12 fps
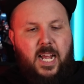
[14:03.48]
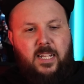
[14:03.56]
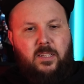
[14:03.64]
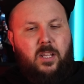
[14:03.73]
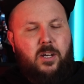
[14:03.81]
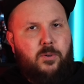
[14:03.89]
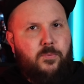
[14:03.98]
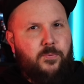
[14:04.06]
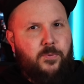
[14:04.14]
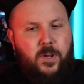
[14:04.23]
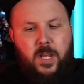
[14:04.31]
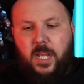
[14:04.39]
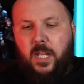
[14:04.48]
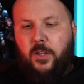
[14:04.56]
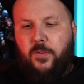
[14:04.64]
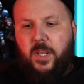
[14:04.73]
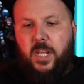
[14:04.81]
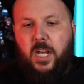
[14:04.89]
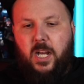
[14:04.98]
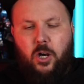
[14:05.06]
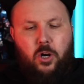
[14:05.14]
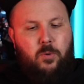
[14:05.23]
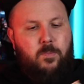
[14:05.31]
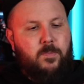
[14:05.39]
I love the,
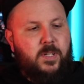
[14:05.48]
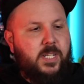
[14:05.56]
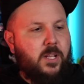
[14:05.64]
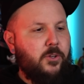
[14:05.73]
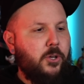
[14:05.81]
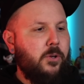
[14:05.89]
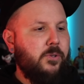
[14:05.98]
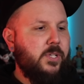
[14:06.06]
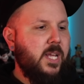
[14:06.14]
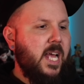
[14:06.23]
oh, that's another ghost.